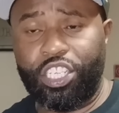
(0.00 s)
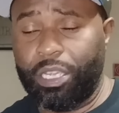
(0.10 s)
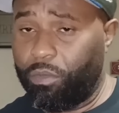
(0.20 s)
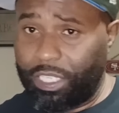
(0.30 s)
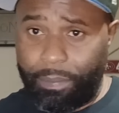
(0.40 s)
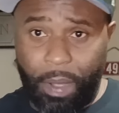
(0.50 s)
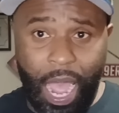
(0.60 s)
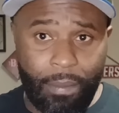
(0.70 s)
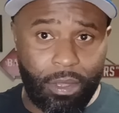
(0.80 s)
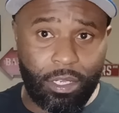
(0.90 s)
Chip was the
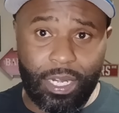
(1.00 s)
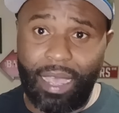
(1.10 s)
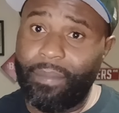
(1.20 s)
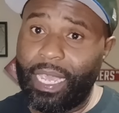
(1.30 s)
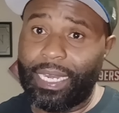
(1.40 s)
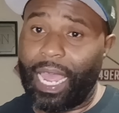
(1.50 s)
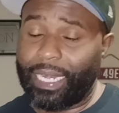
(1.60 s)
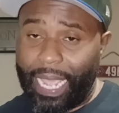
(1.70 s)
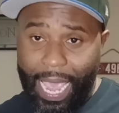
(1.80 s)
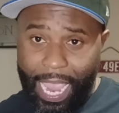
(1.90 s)
barber, you know what I mean? Like
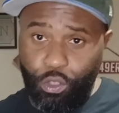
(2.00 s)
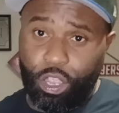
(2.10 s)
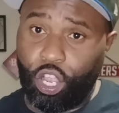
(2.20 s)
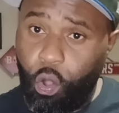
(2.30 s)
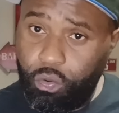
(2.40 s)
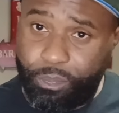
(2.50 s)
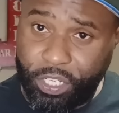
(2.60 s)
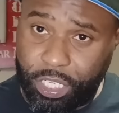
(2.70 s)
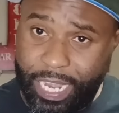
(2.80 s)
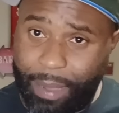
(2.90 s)
you can go
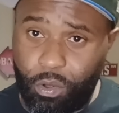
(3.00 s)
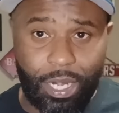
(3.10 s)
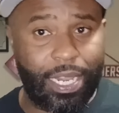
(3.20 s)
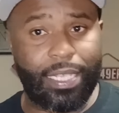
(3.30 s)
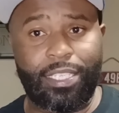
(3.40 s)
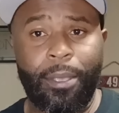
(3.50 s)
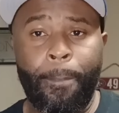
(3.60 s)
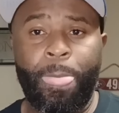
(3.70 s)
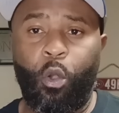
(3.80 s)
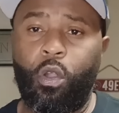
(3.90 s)
put your name on the list
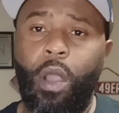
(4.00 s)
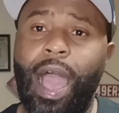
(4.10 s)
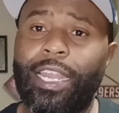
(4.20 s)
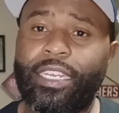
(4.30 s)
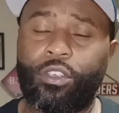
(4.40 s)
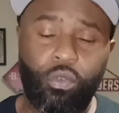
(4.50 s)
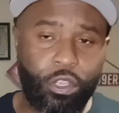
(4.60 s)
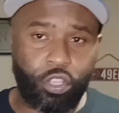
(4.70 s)
or go holler at the dude in